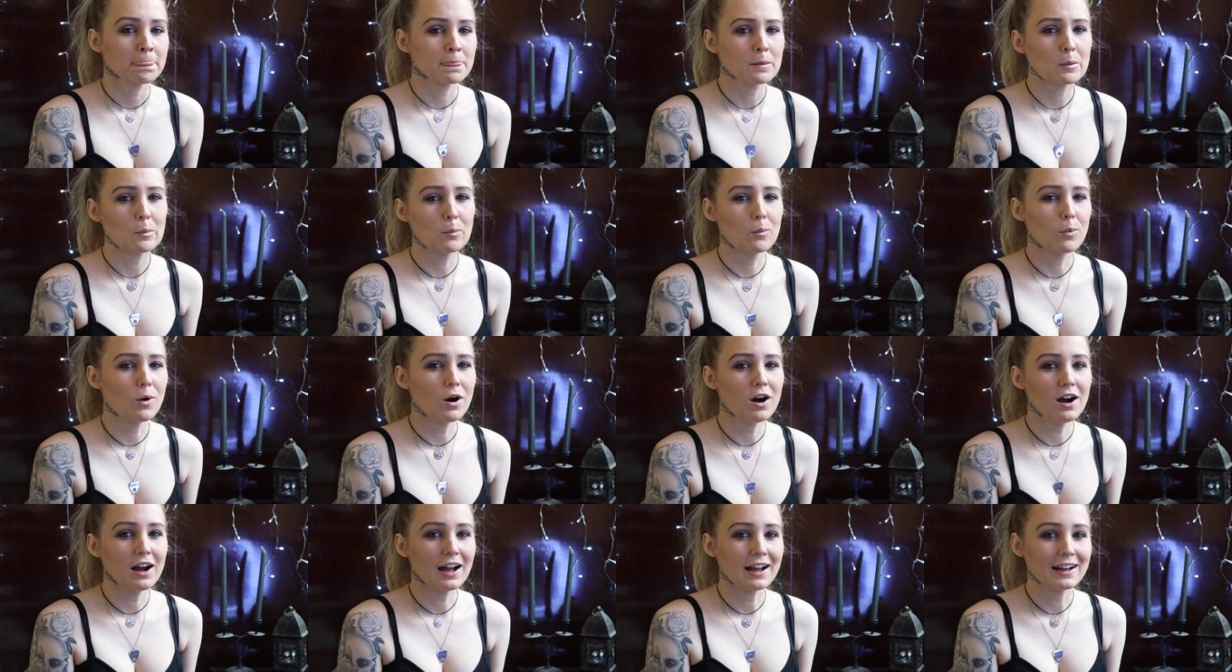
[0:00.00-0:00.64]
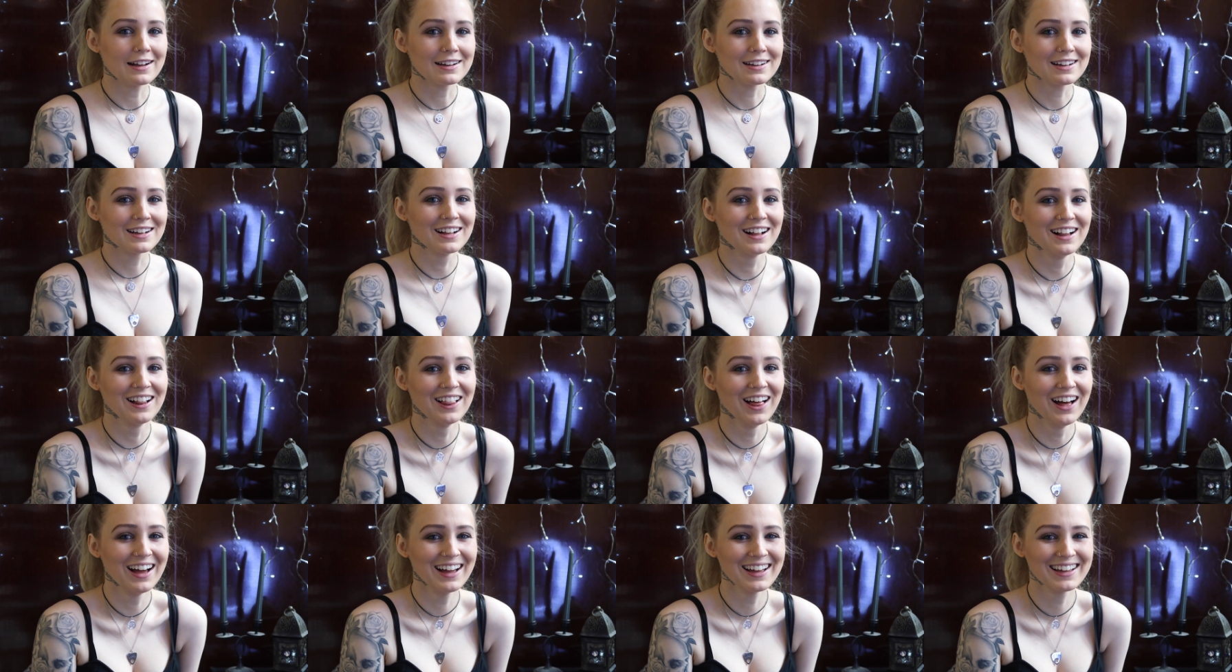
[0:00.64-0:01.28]
why?
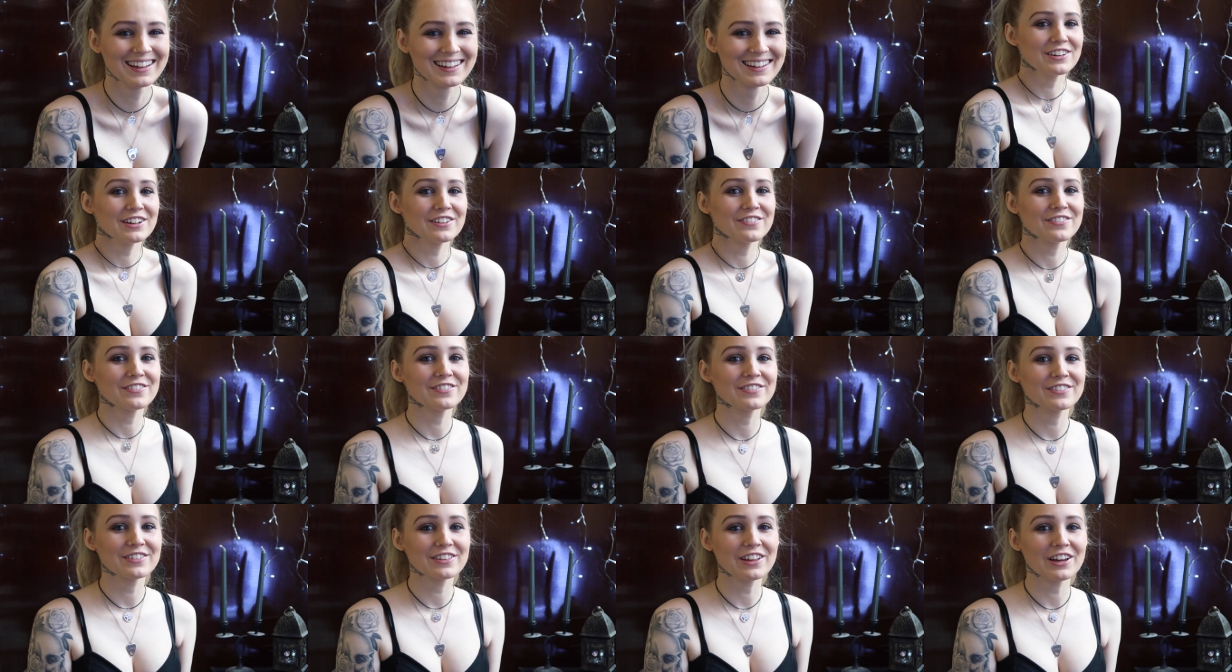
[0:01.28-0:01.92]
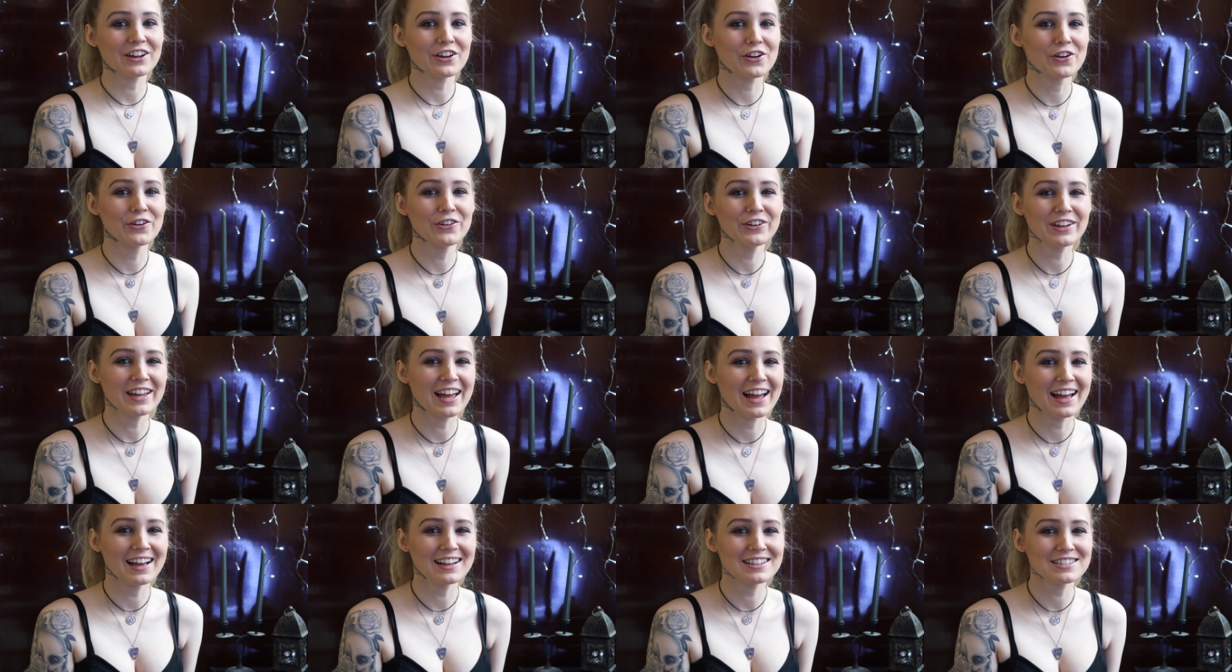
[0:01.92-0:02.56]
like, who
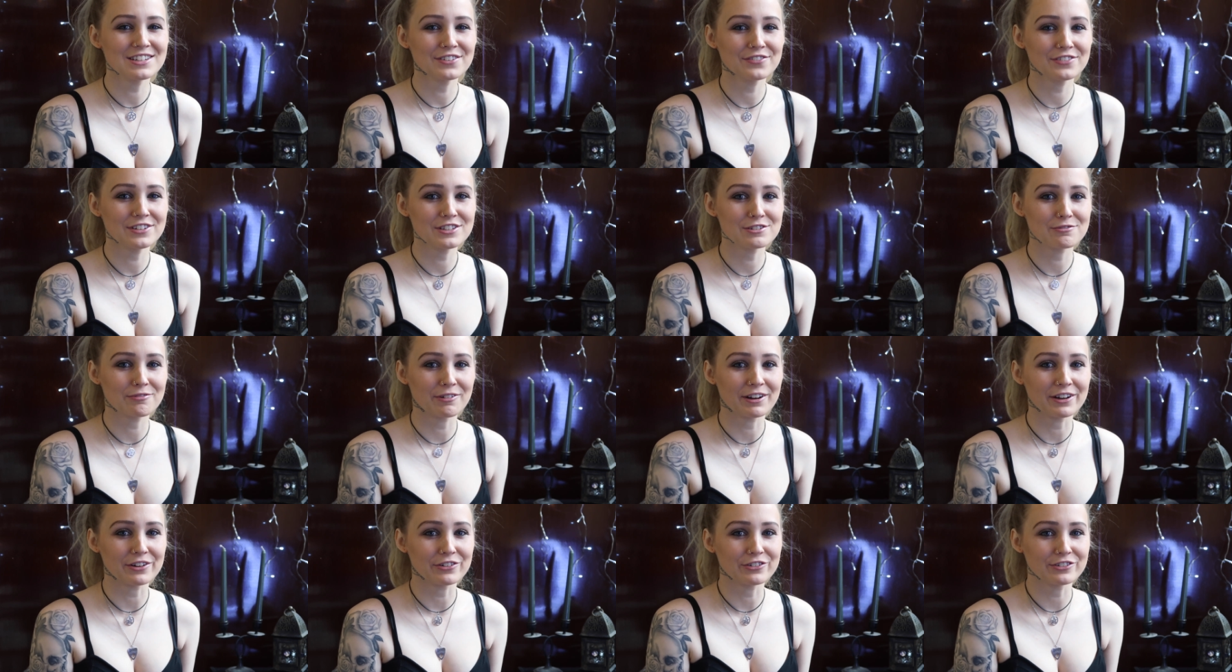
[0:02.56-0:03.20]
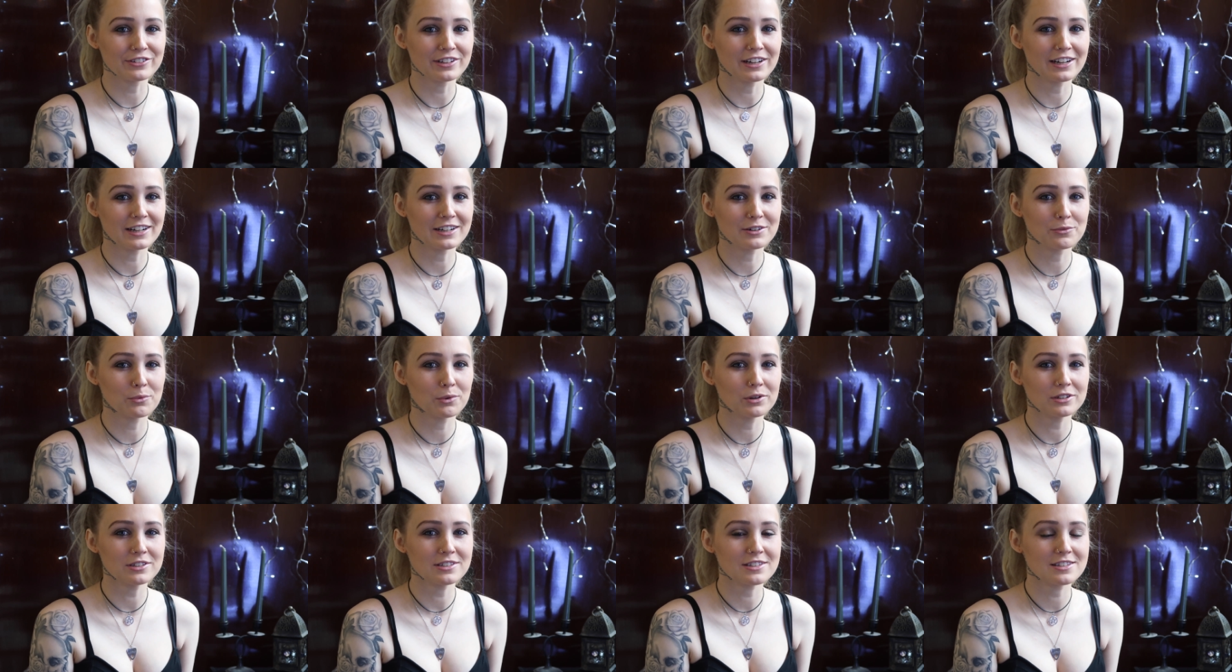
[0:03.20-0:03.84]
cares if it's real? Like,
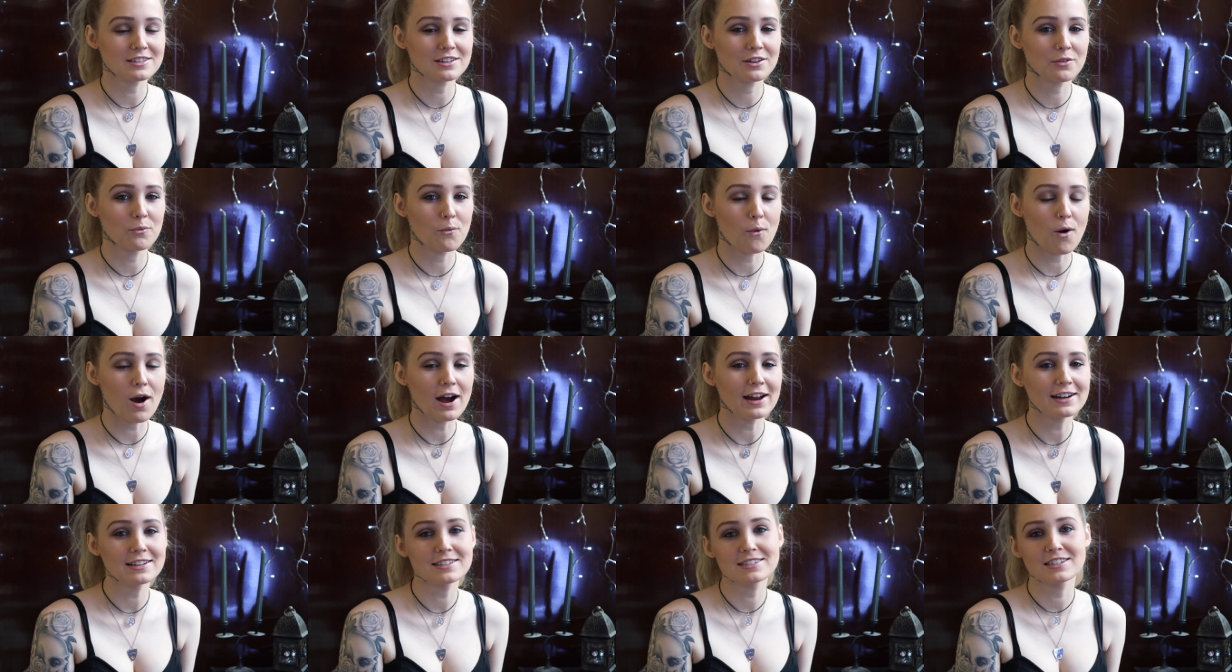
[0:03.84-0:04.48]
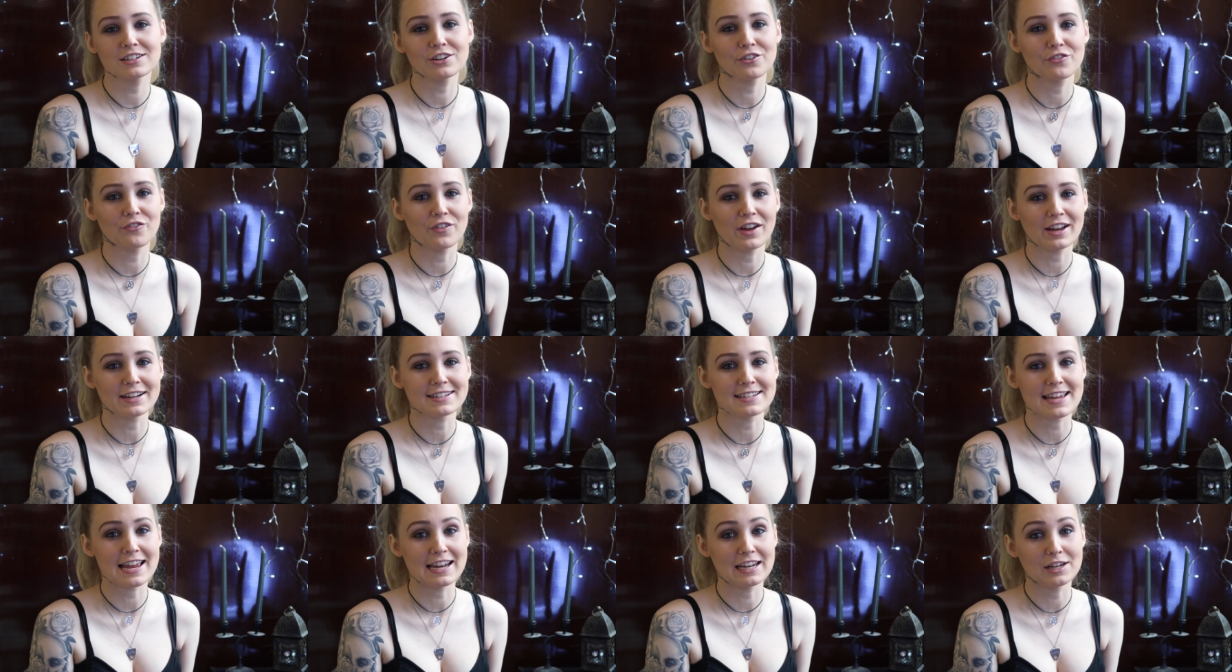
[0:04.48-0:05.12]
why does it
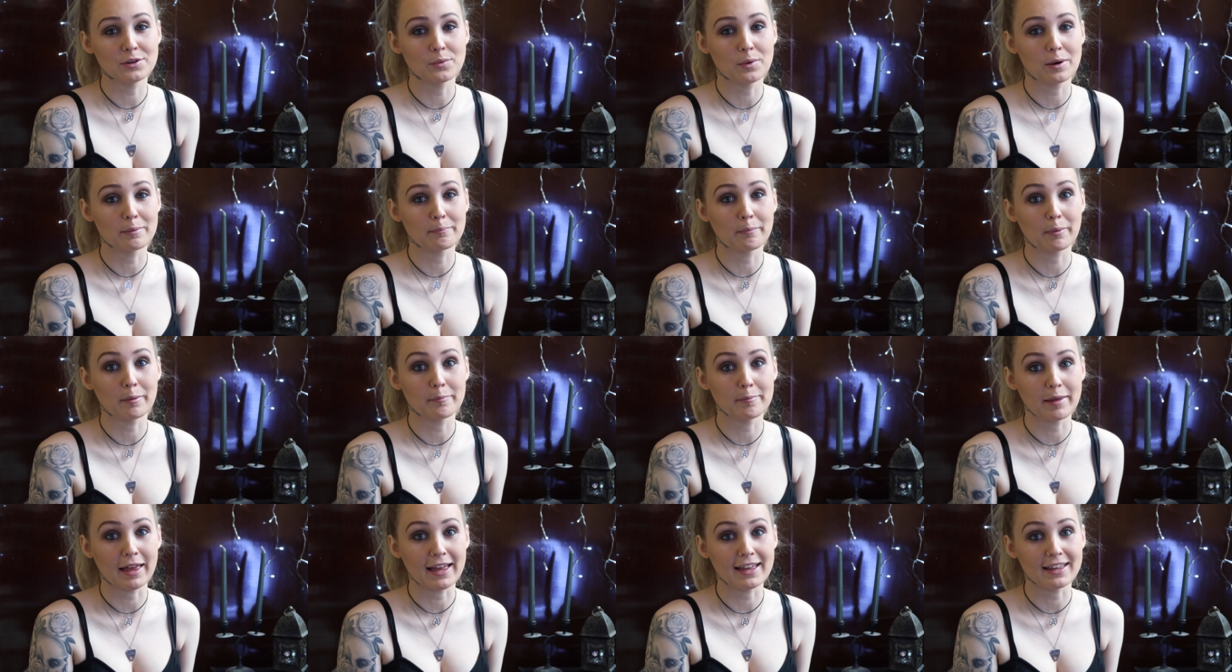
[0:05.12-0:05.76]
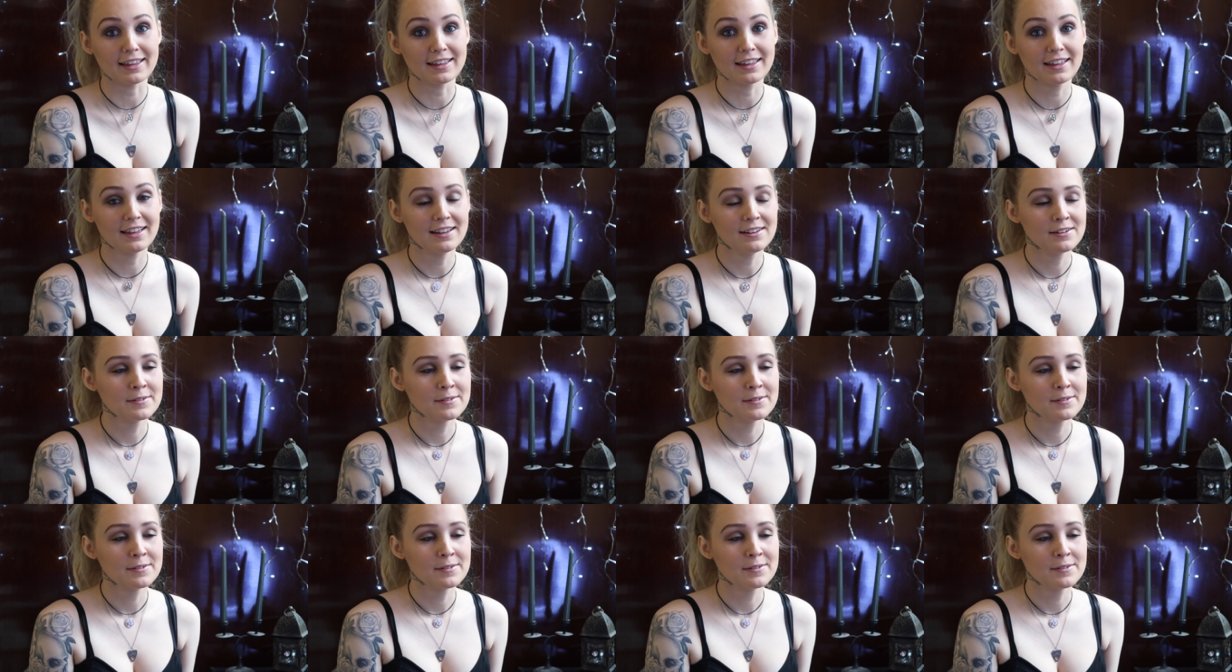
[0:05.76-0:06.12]
affect anyone but me?